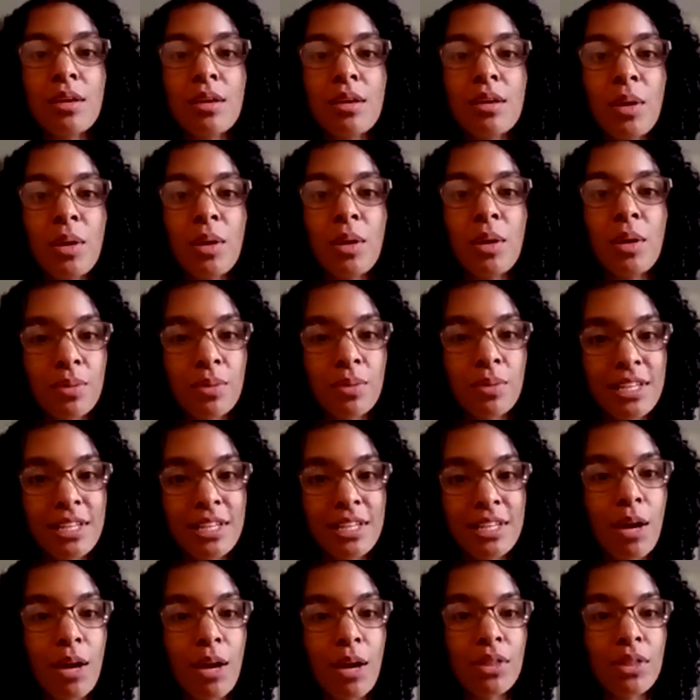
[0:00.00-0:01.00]
maybe spending
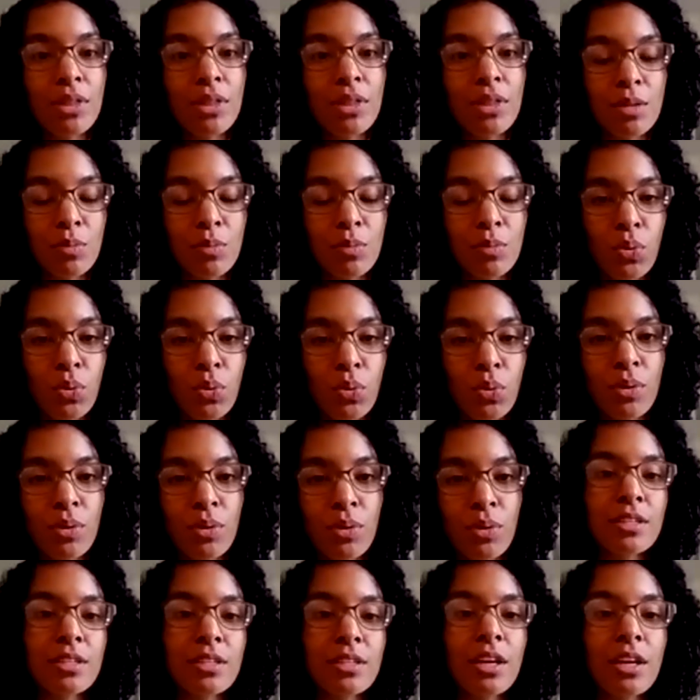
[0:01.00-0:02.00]
time with us and praying with
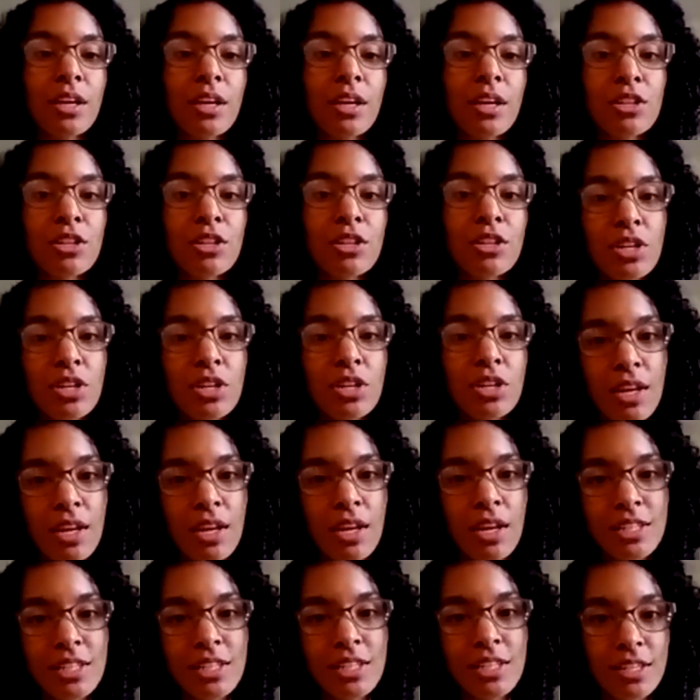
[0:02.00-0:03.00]
us, then she kind
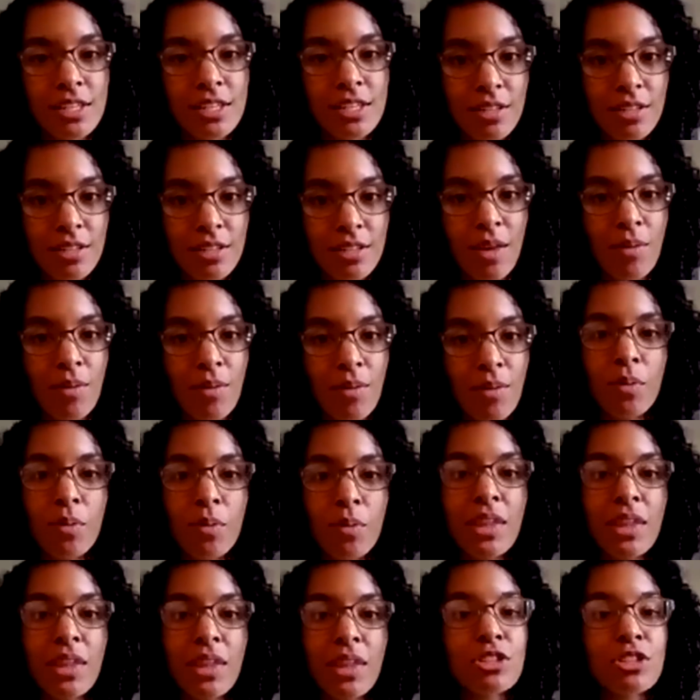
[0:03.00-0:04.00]
of takes them from
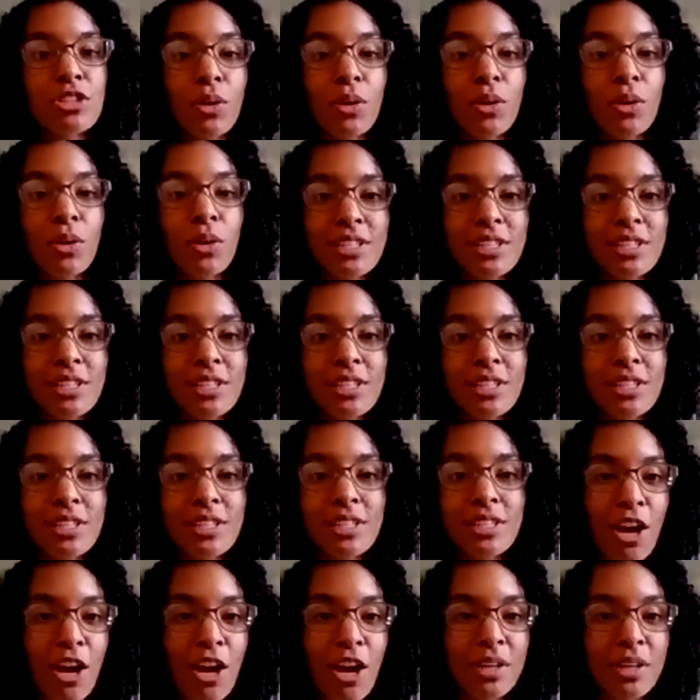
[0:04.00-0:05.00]
there. So it works out
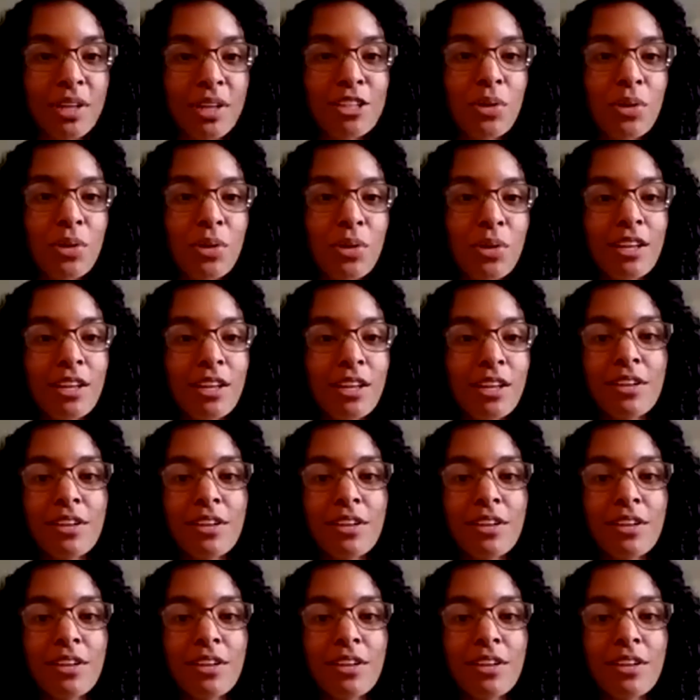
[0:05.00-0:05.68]
because we